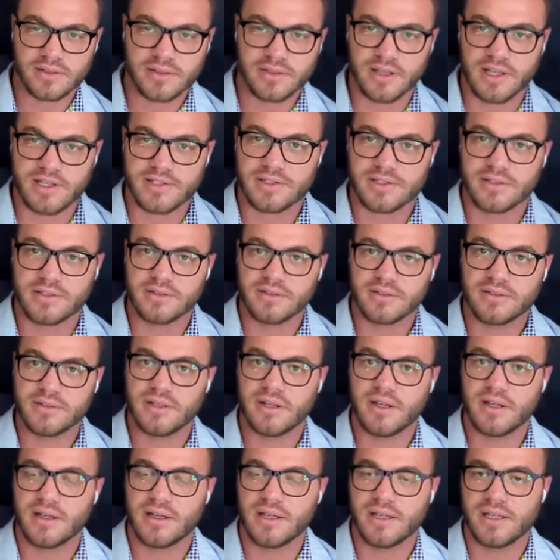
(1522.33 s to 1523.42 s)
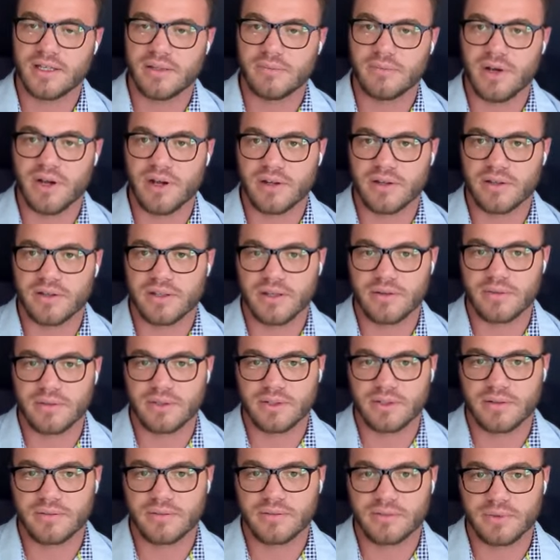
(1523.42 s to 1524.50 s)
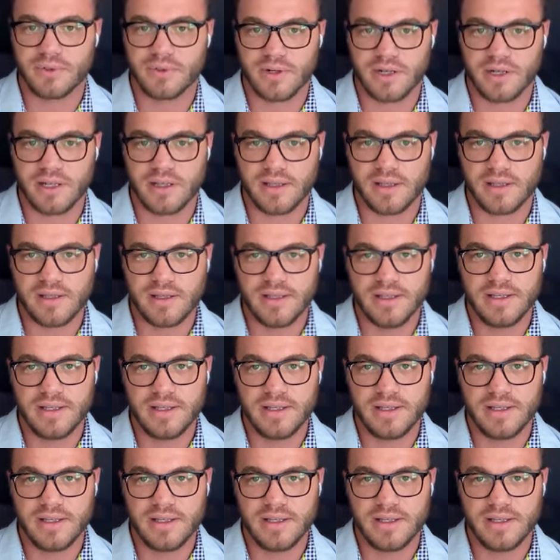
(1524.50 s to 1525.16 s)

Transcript: cluster in Mongo that we're running.